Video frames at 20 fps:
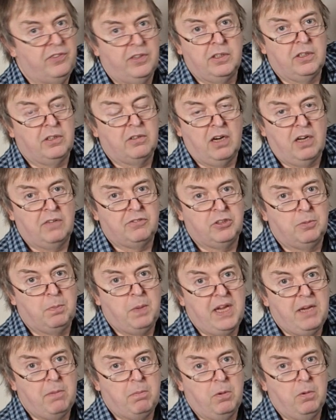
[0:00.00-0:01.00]
photographs of
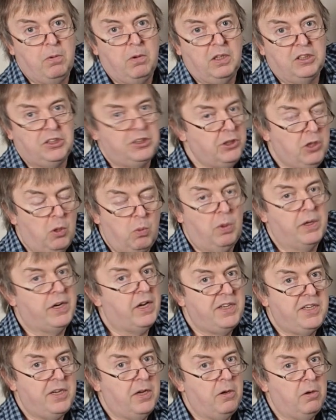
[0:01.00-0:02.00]
people. It's not what
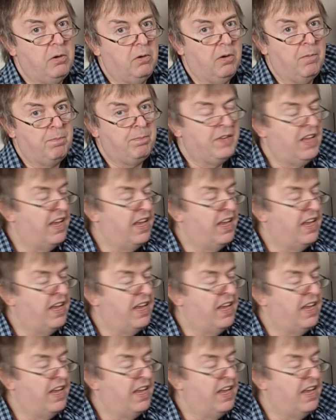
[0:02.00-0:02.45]
I do.